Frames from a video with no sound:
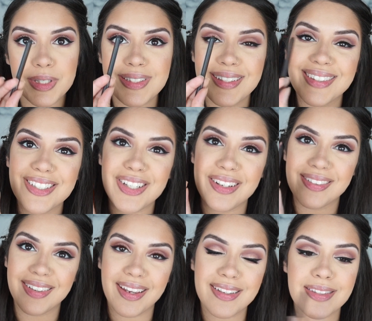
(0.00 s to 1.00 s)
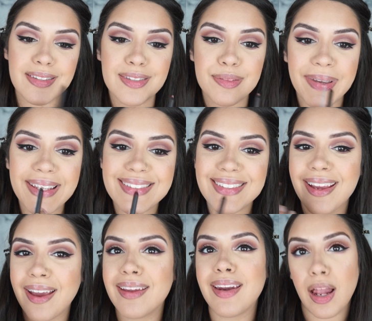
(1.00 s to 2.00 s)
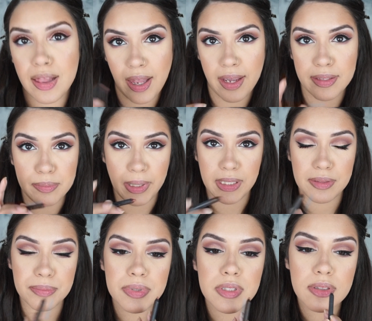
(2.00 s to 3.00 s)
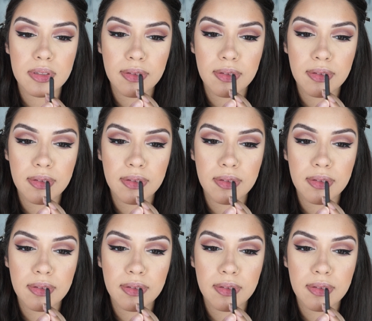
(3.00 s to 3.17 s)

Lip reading: going to take the shade Nice and Spicy and line my lips.